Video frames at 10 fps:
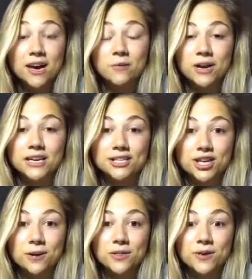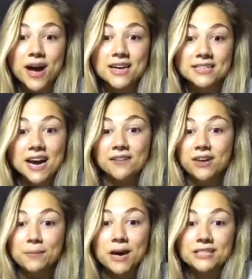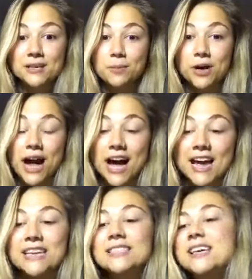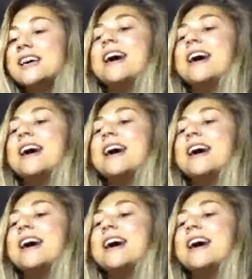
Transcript: I wanted to share with you guys, kind of like my surprise,